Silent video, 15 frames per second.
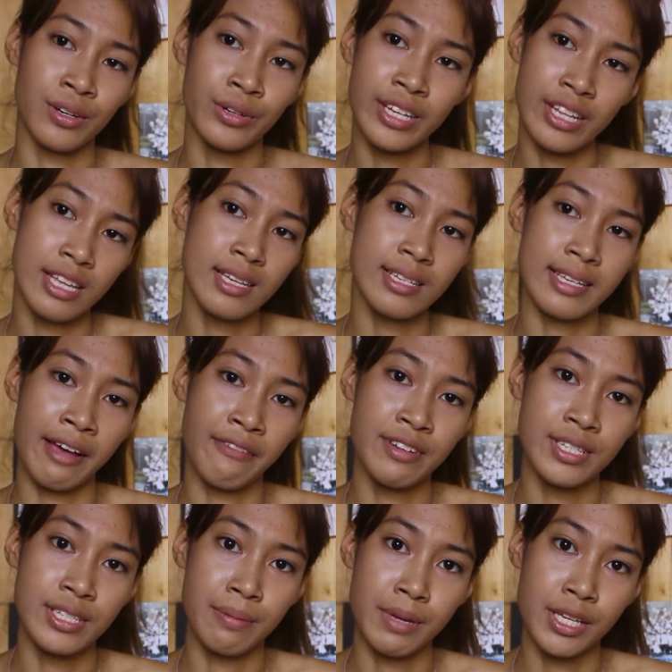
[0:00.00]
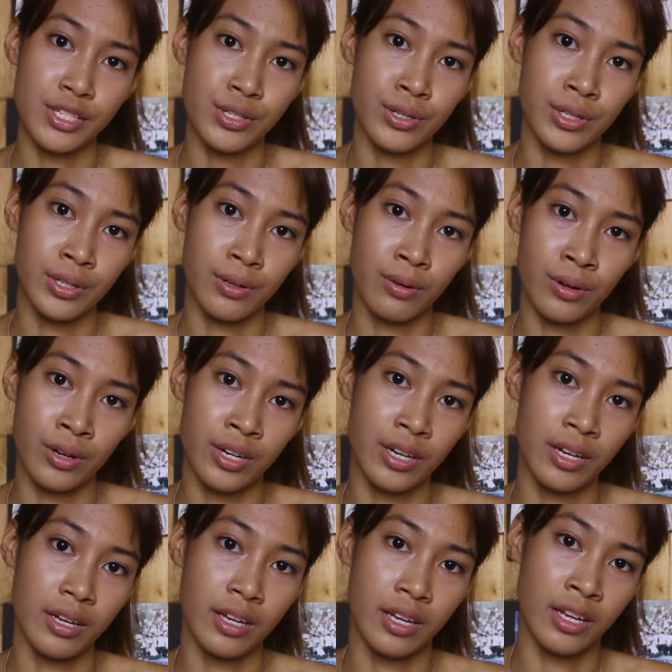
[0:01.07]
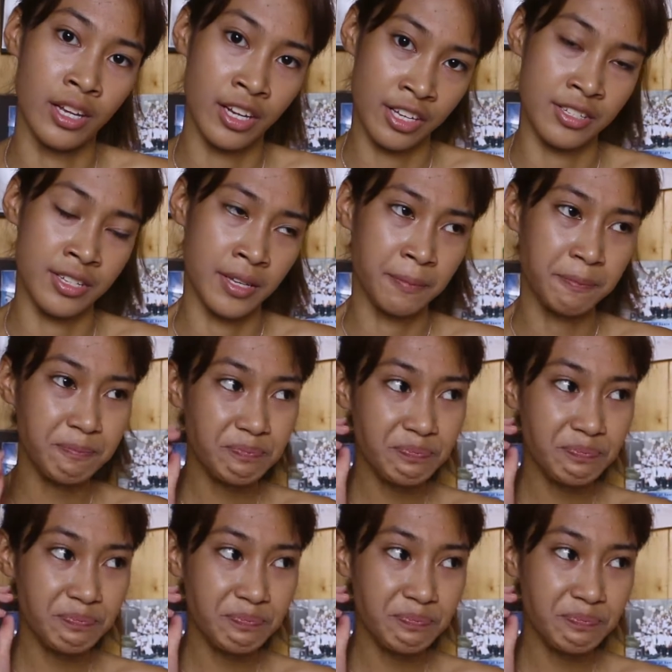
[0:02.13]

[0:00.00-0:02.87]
readings heavy semester or it isn't.